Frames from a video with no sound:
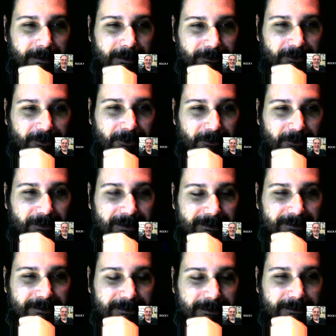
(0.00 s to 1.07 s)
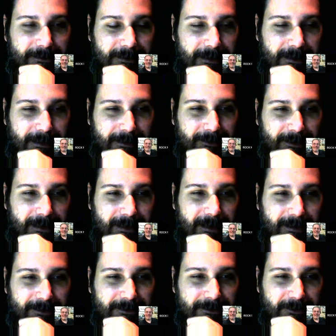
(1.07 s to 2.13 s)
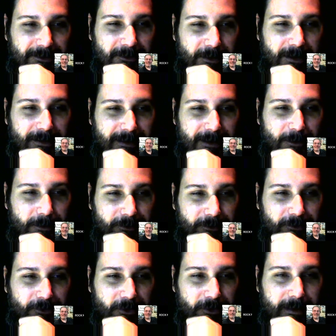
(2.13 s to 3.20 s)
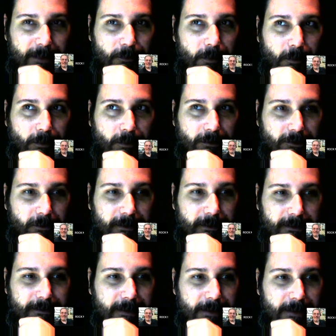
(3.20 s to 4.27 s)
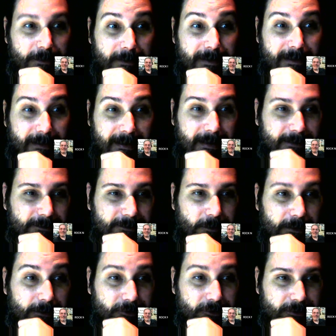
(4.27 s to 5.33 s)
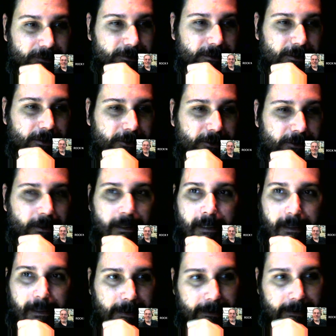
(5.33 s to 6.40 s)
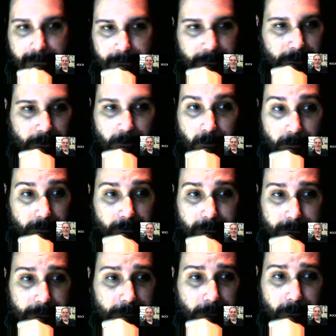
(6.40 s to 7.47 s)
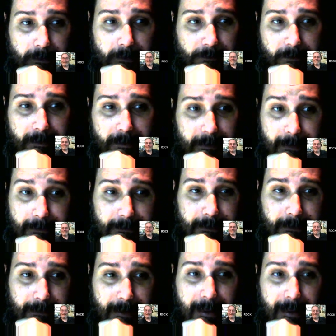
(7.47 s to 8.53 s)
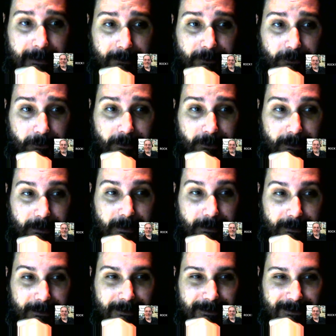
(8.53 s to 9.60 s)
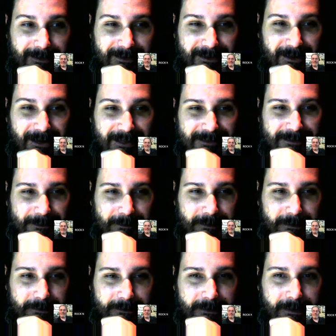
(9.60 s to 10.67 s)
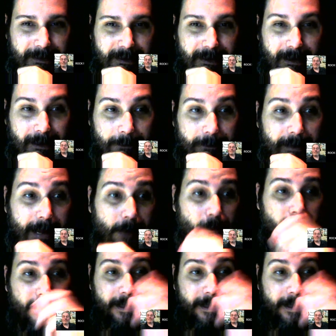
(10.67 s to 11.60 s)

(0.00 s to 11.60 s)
So can I continue on now with Sterling? And what we'll do is everybody that has questions here can, whenever they like, they can add to the awesomeness. But I want to